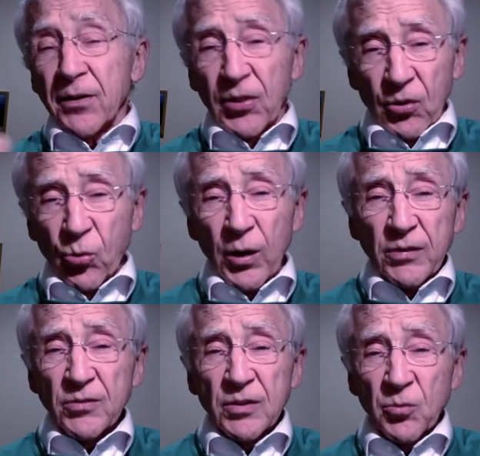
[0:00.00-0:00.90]
of the
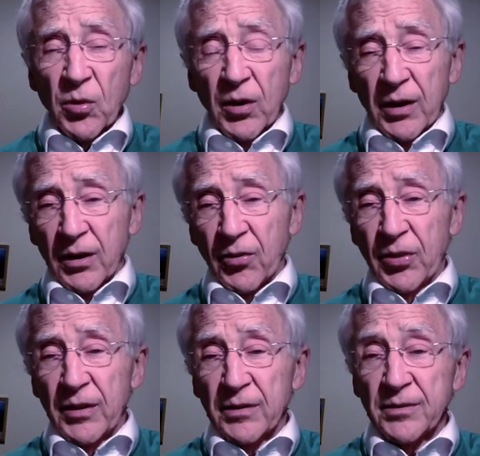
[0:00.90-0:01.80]
question with all of
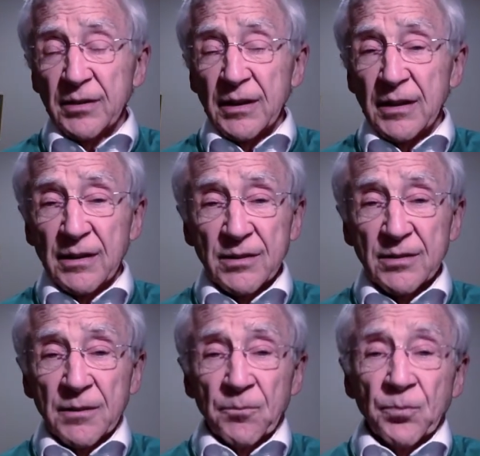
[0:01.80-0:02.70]
this is
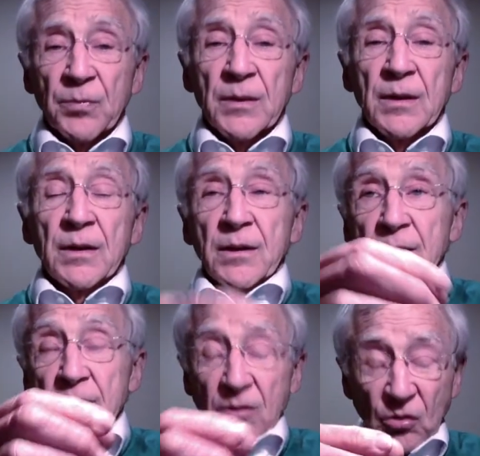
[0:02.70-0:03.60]

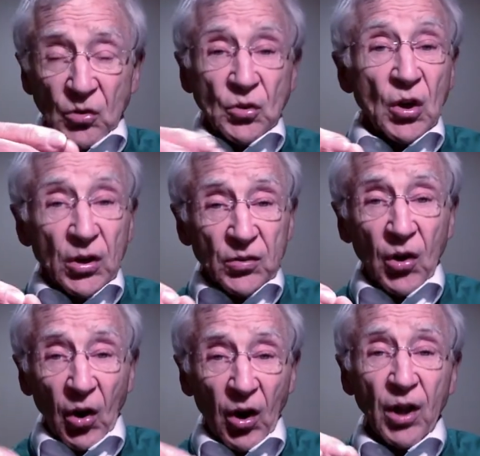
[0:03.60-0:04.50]
does
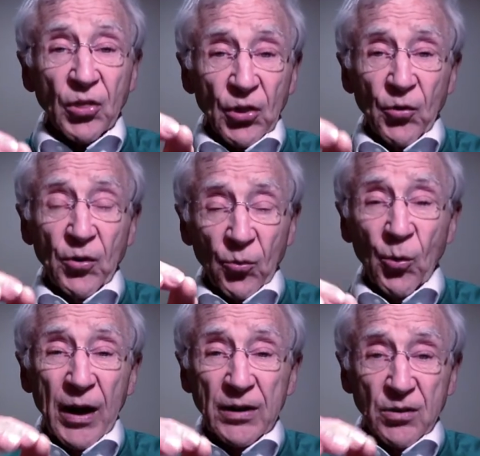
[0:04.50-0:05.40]
Hawthorne
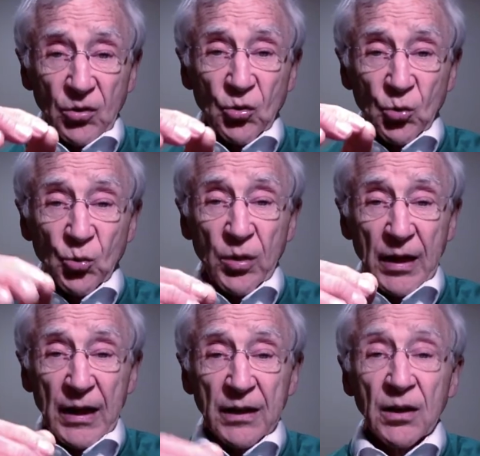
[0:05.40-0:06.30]
want to do
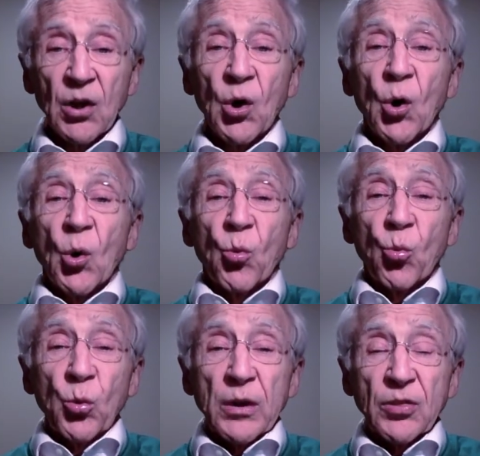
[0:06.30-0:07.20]
that
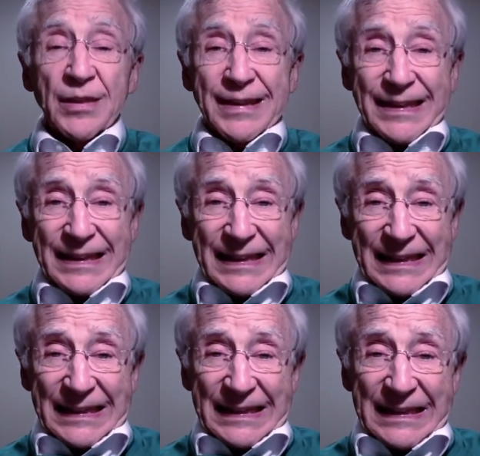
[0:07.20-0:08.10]
with
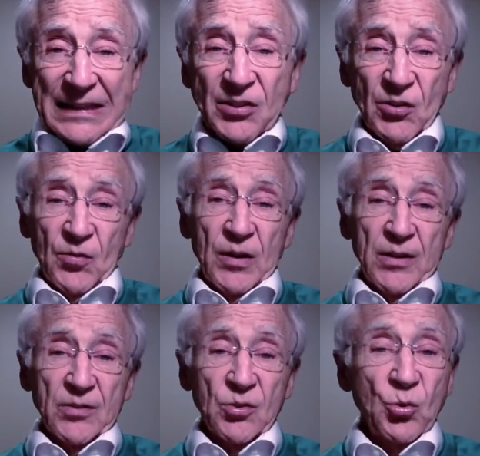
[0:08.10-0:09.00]
each of
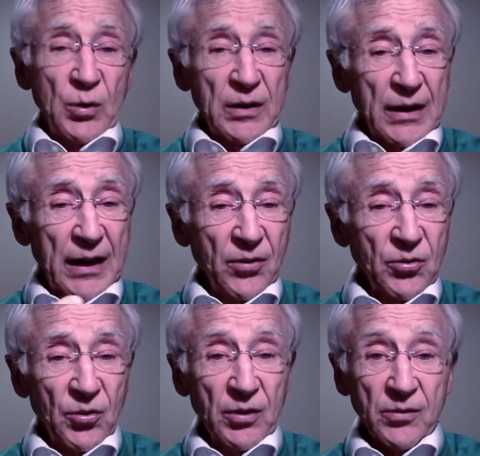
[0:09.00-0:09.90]
us who
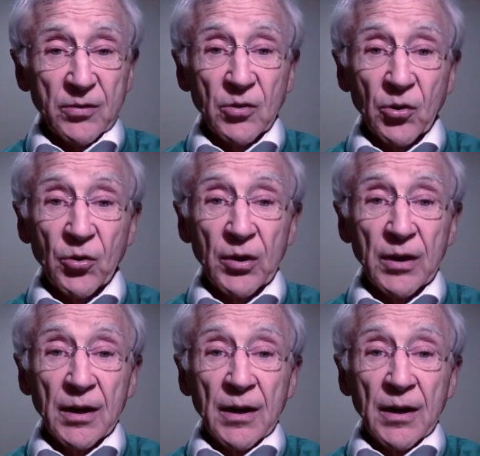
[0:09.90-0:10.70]
encounter his story?